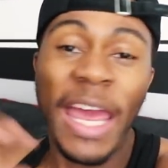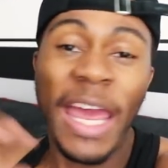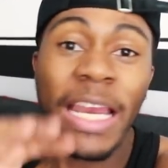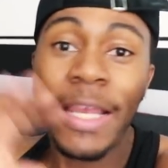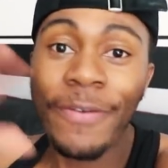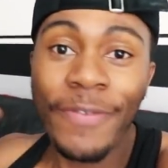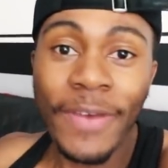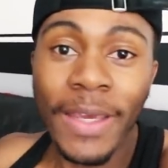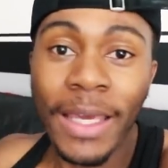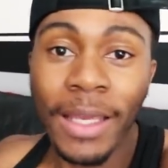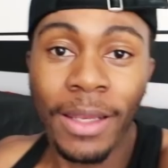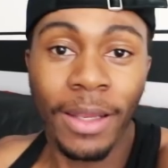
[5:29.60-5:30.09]

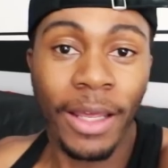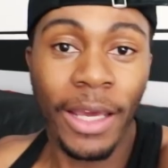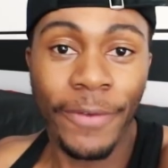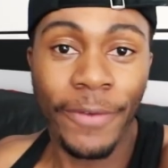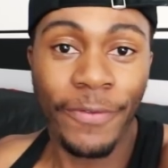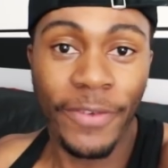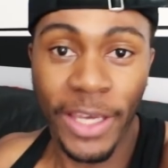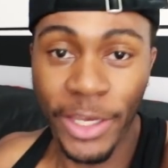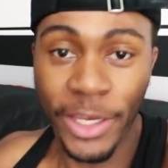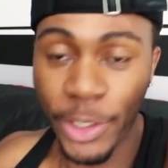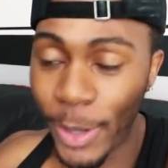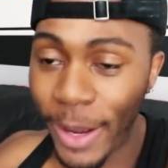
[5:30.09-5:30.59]
Anything in
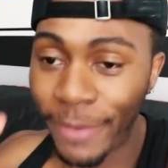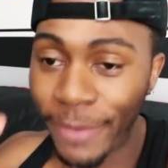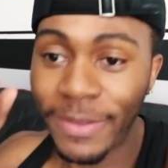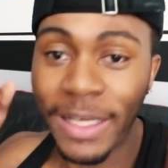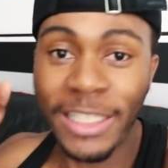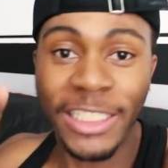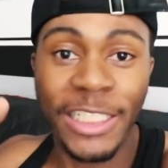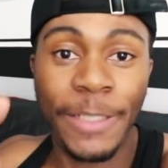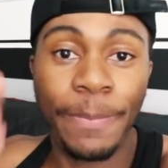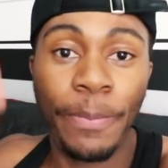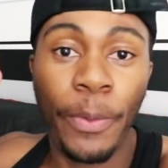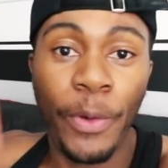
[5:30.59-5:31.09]
life here, yeah, you have to
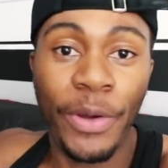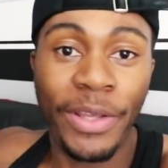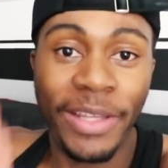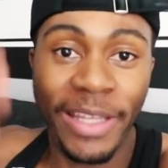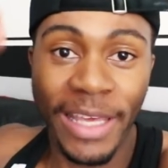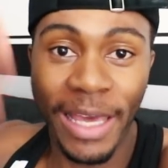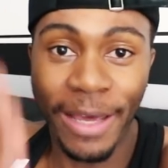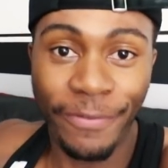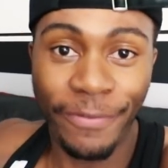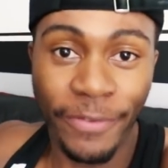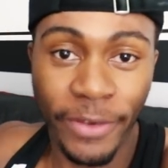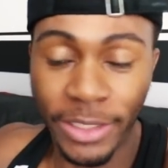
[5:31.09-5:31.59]
actually put in
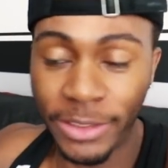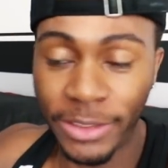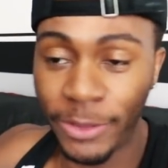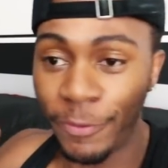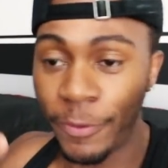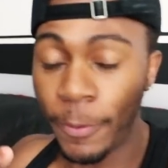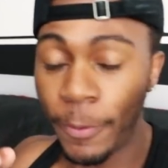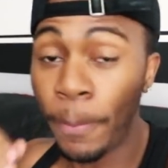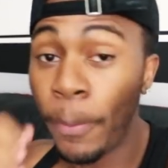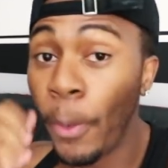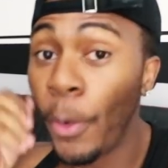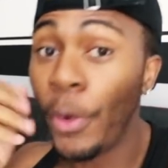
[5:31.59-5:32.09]
the effort. So
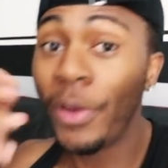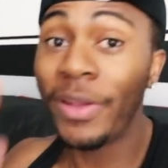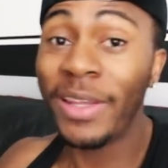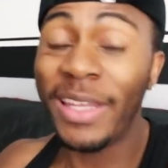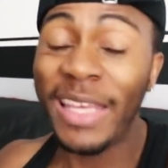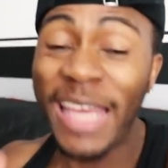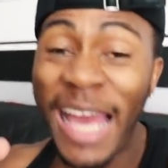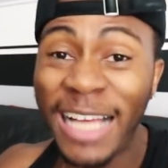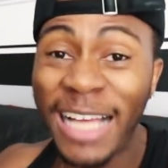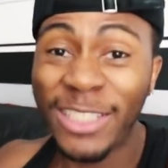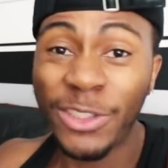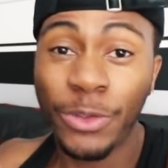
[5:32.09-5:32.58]
if you put in
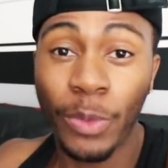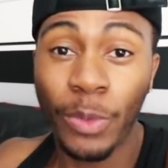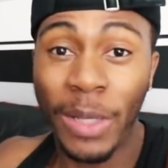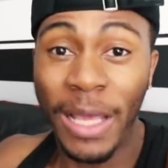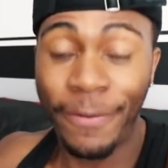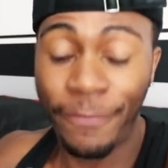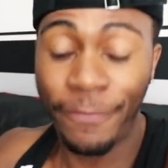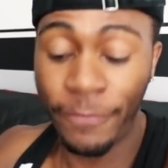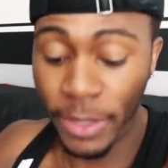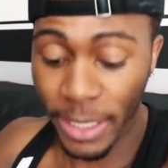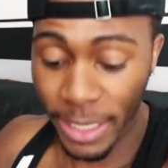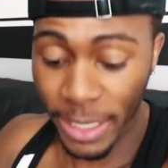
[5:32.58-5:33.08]
the actual
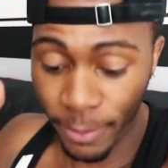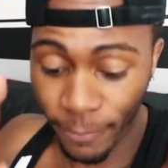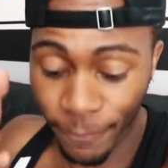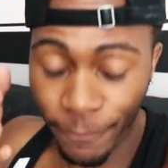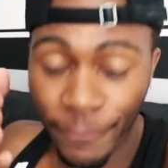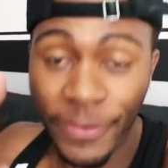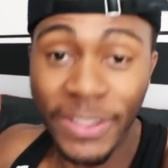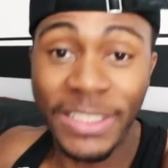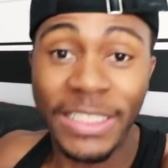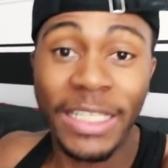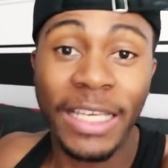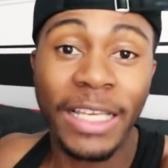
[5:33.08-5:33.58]
effort and
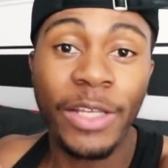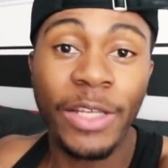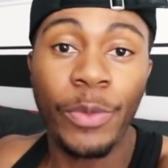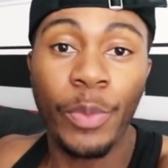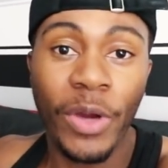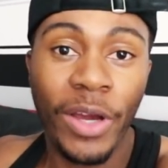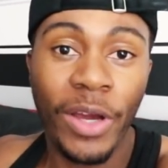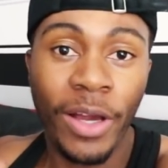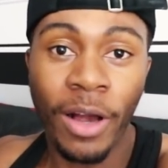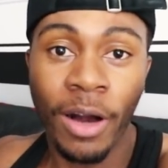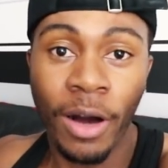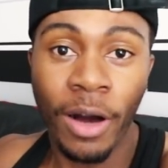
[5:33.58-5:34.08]
physically
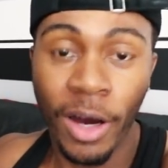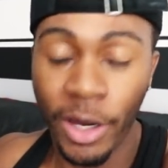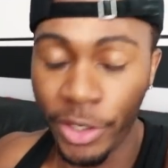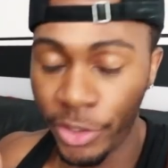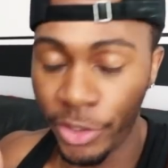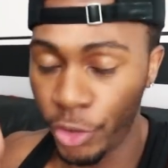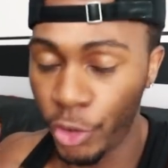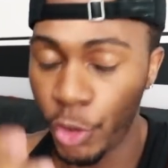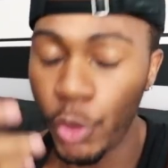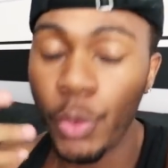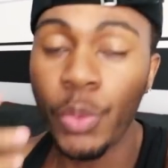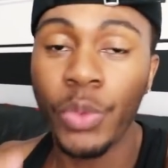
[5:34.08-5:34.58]
work hard,
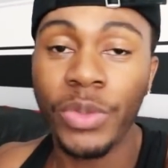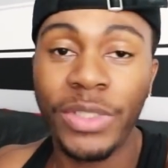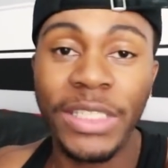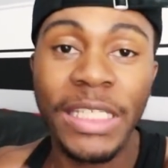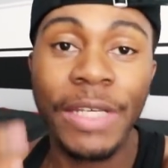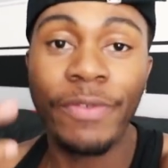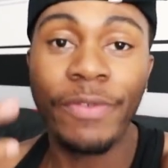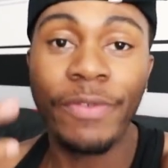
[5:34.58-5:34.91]
you will see